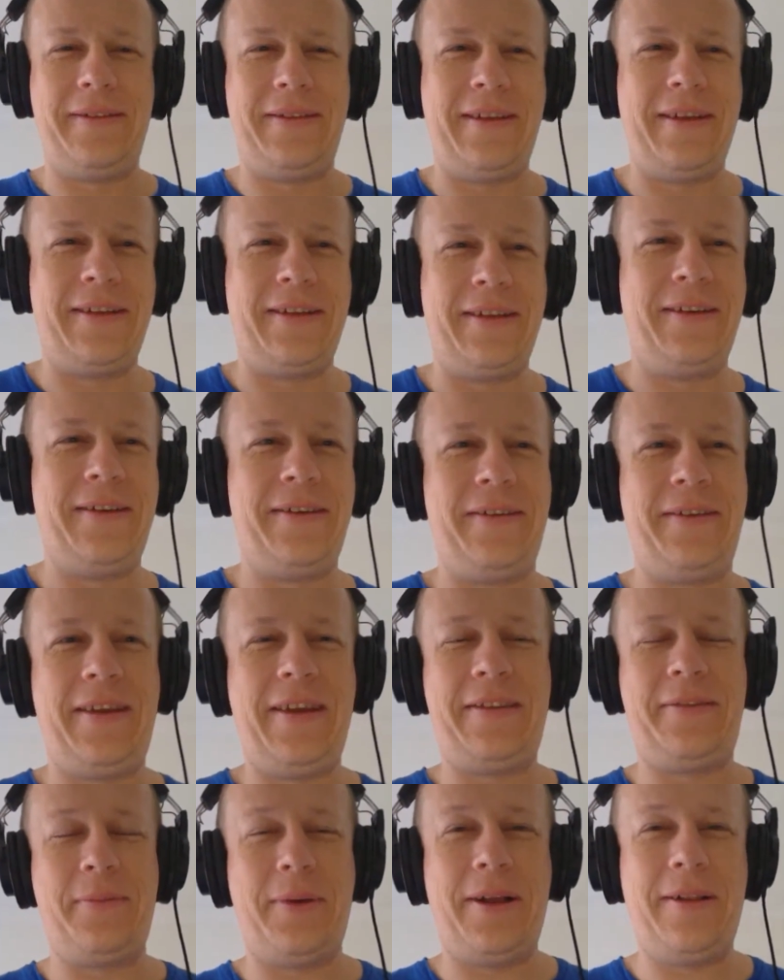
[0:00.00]
Hello.
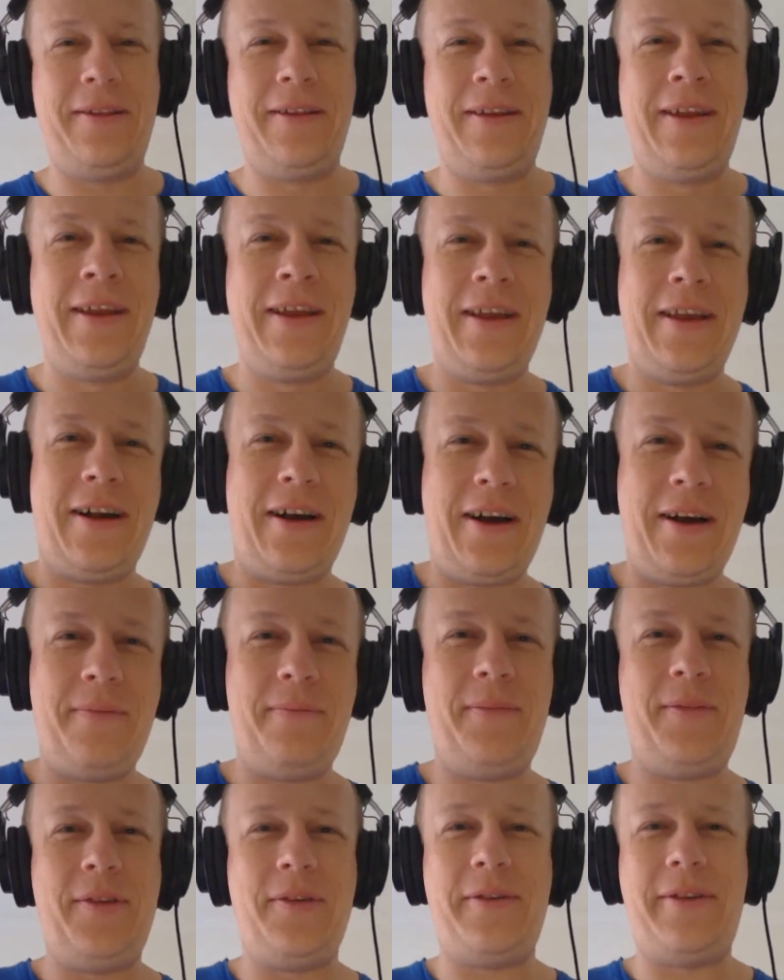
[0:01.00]
Yes, well,
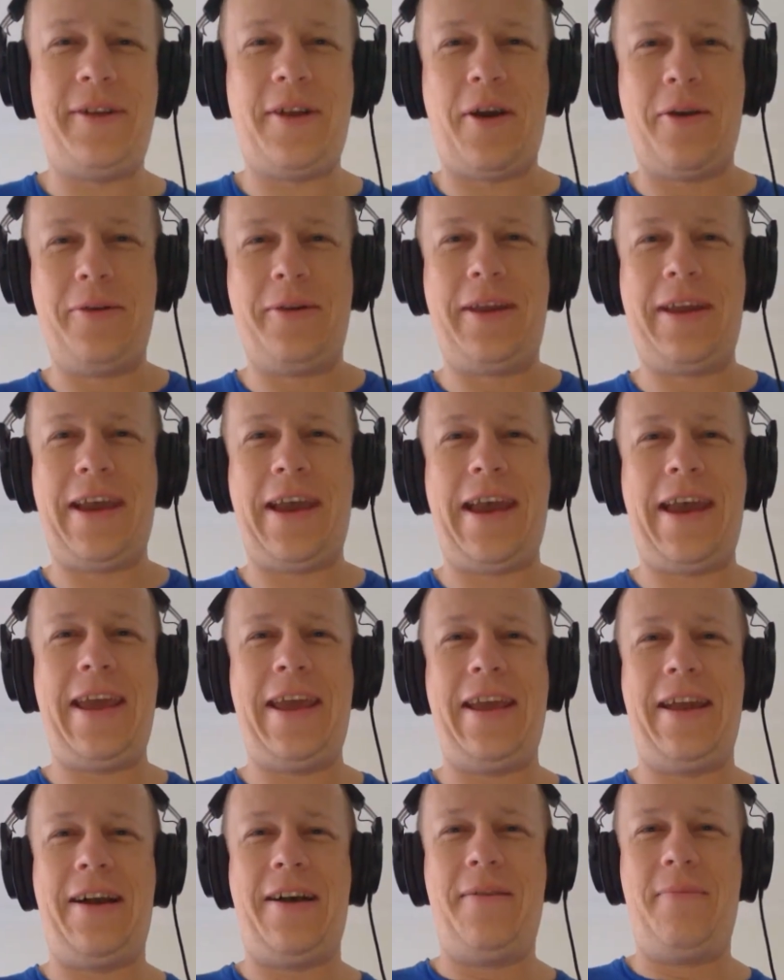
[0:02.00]
I'm doing
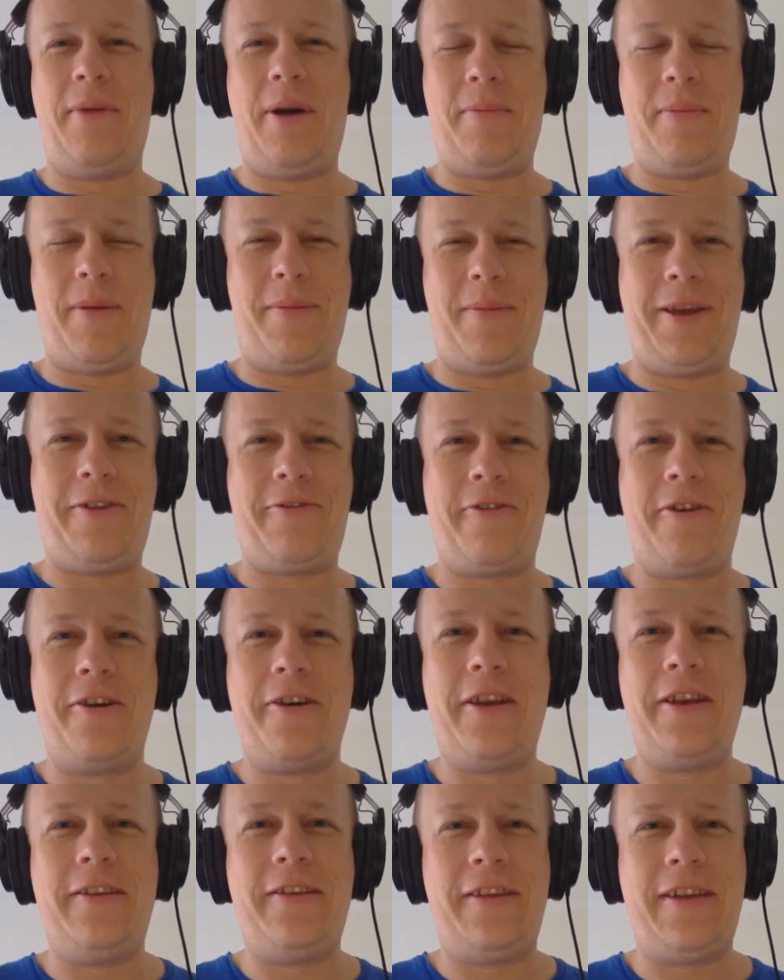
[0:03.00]
okay. I might be a bit
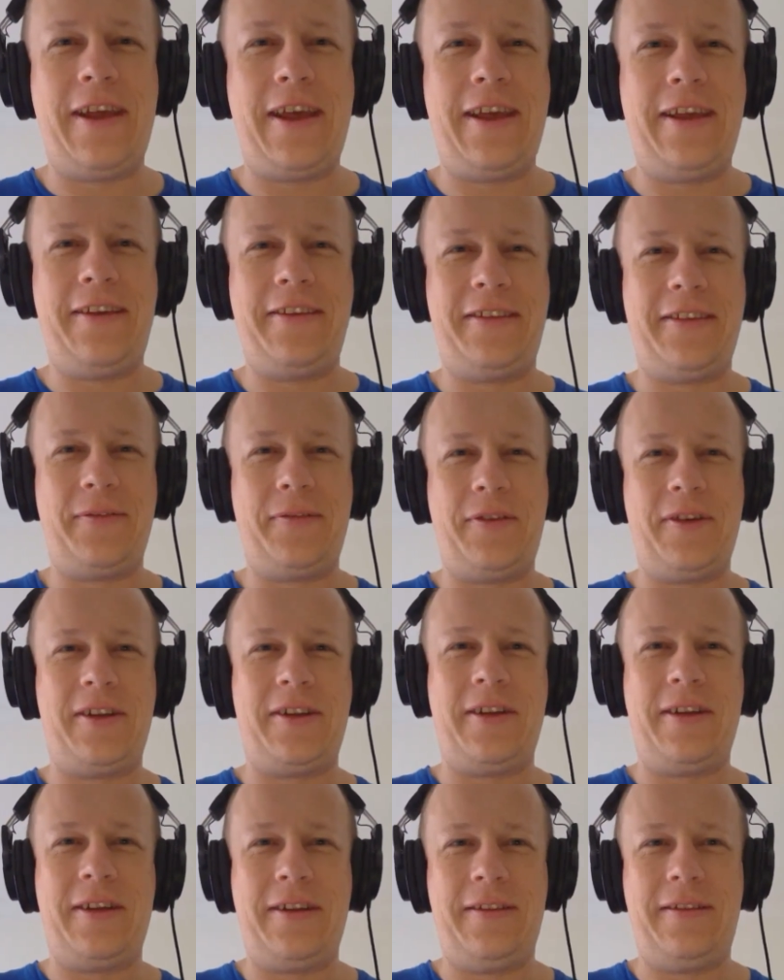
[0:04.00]
croaky today because I've
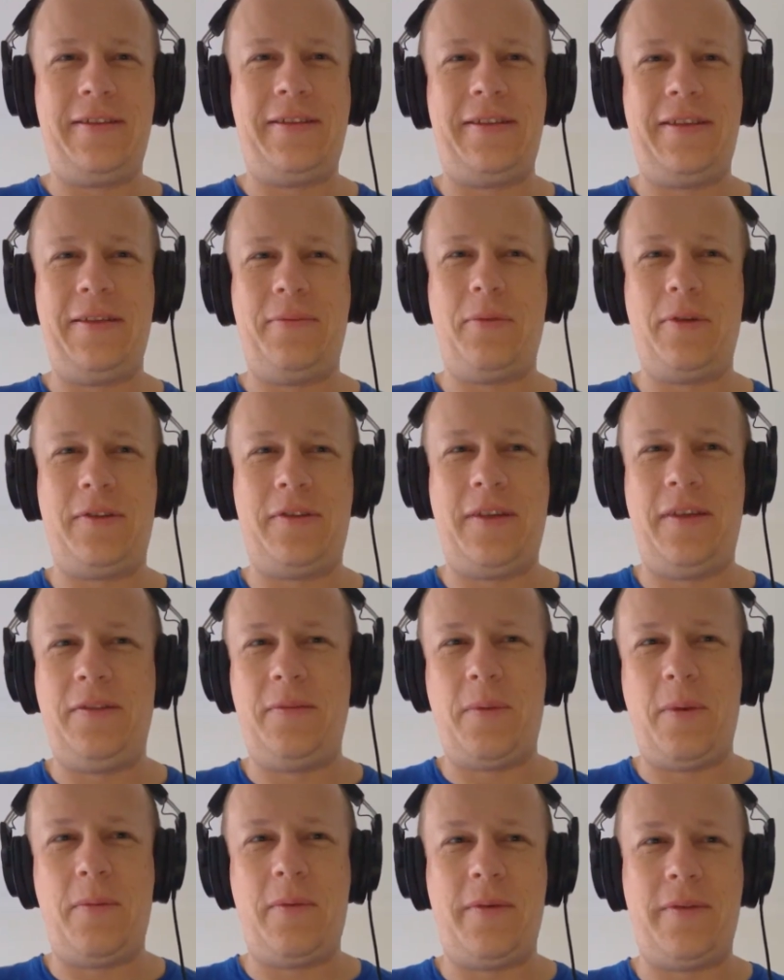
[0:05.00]
got what
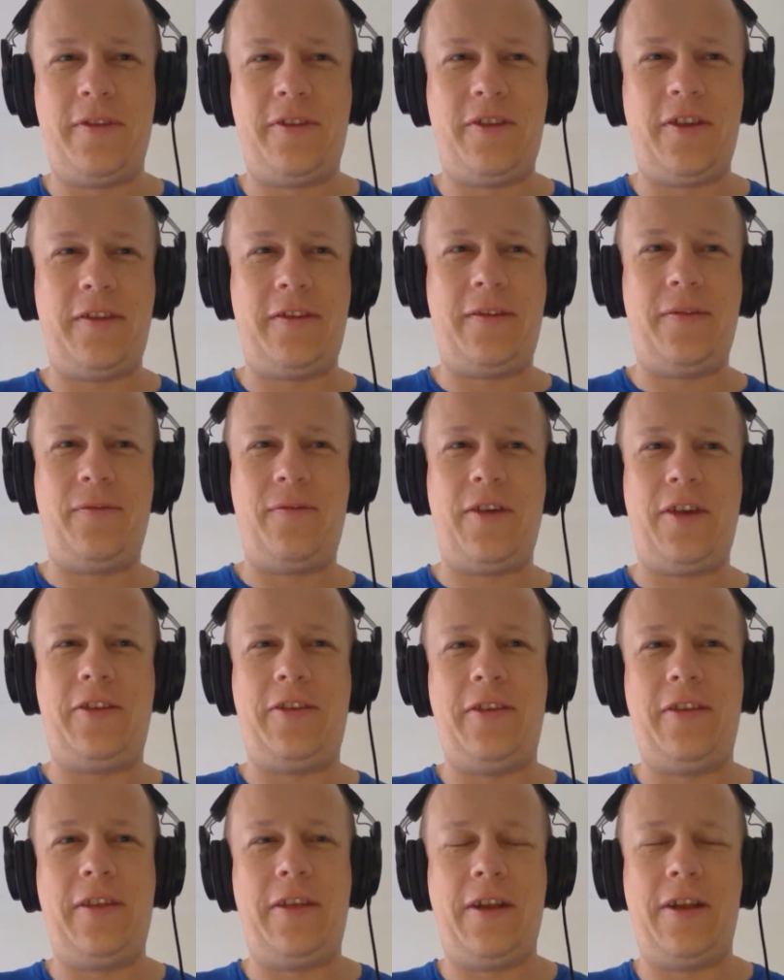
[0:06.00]
seems to be a bit of a chest
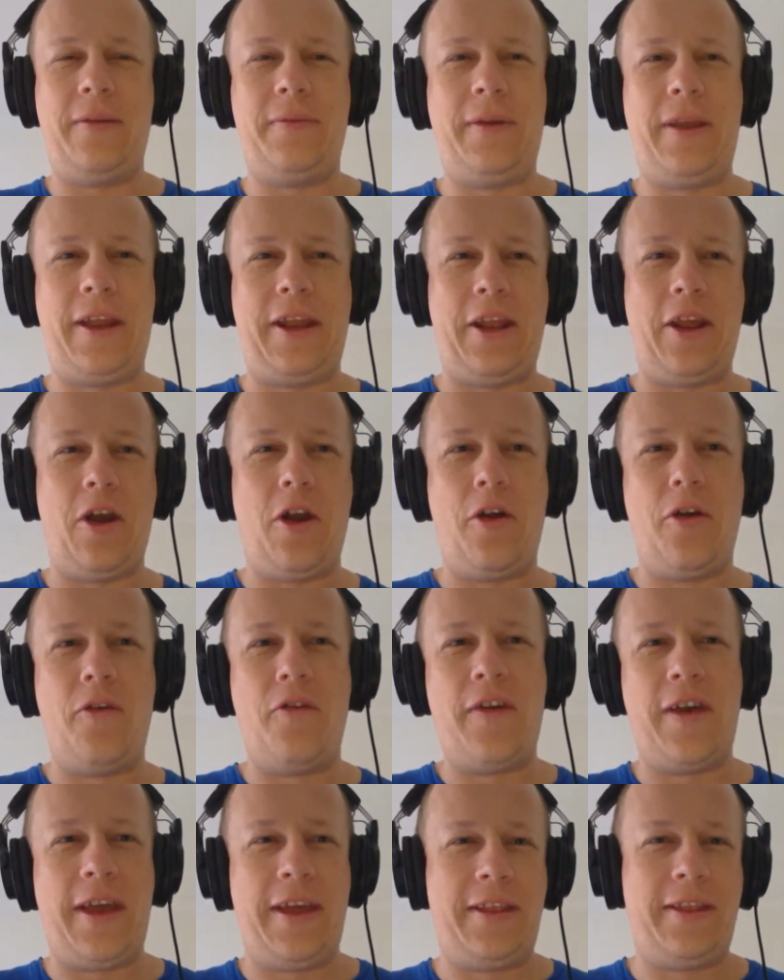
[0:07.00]
infection that I'm getting
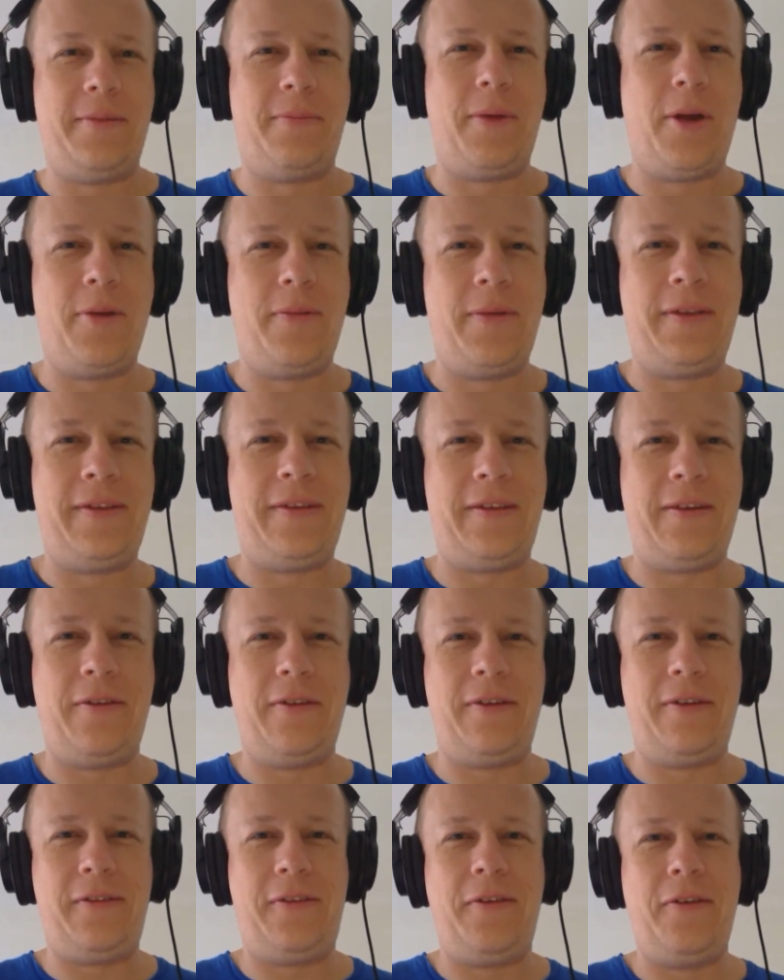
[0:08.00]
over at the moment. So
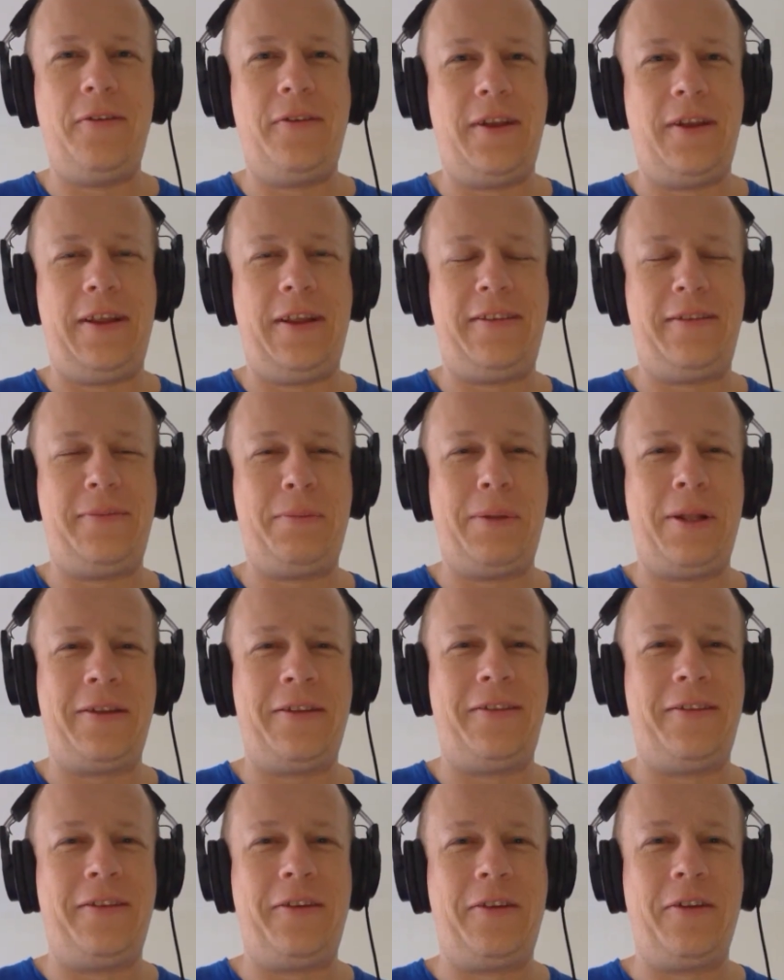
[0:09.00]
excuse any
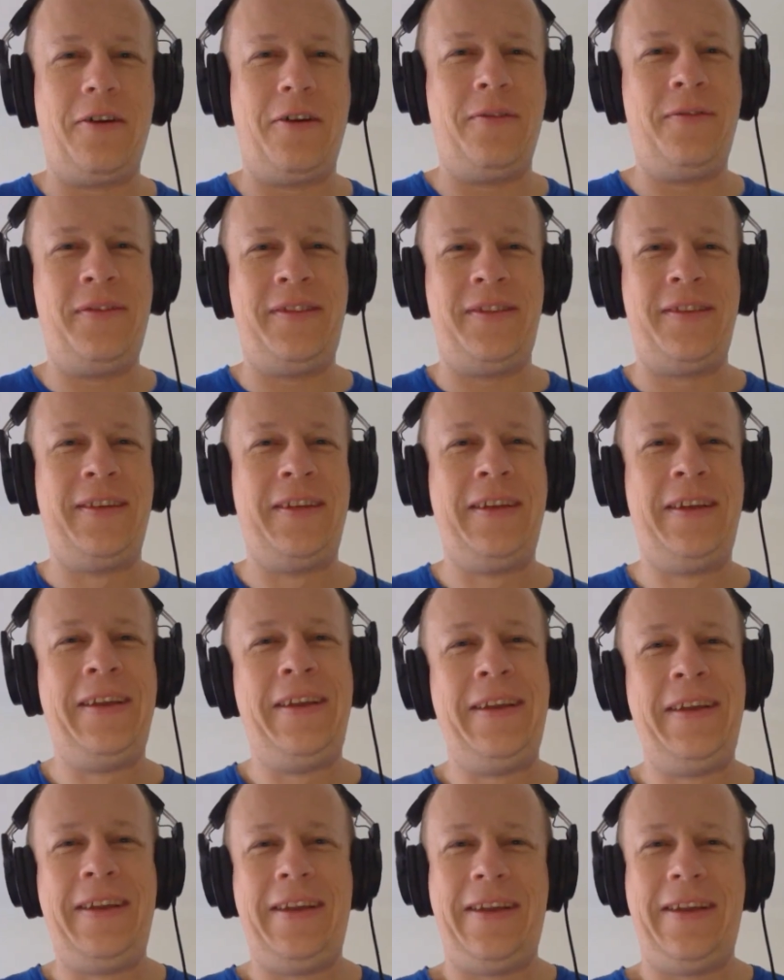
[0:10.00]
splutters and coughs.
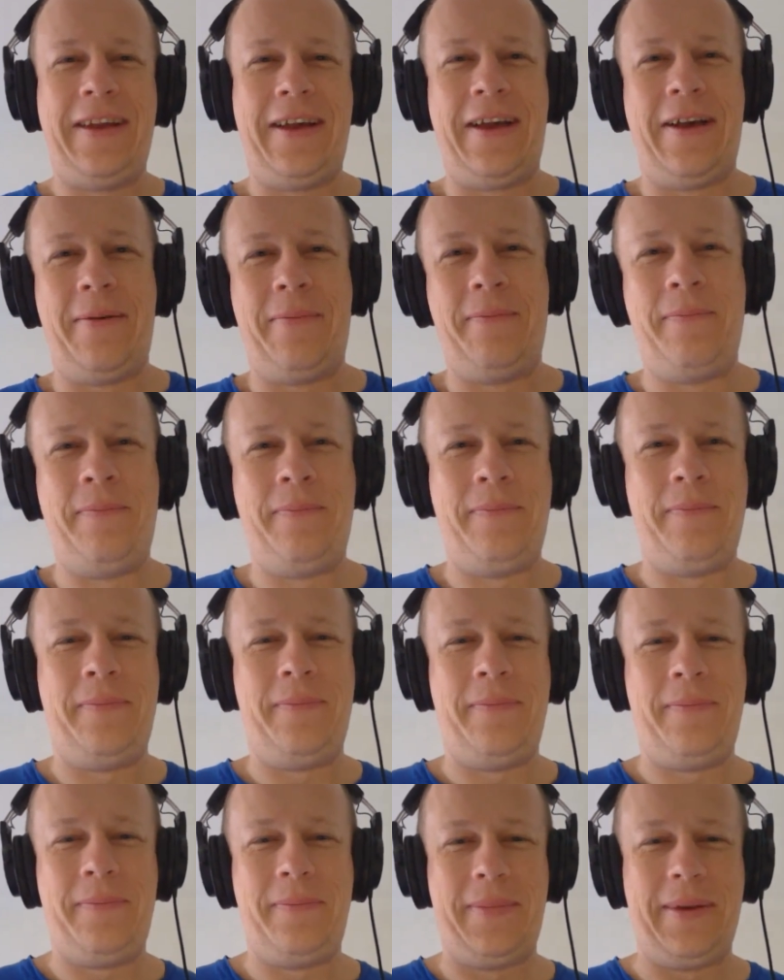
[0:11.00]

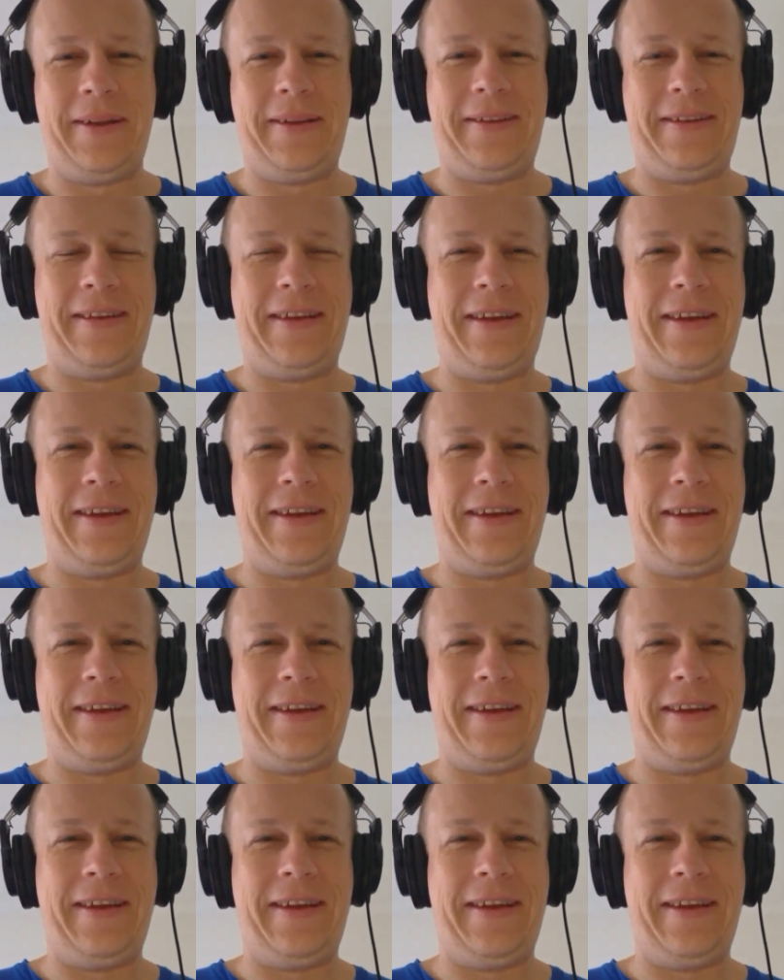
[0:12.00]
But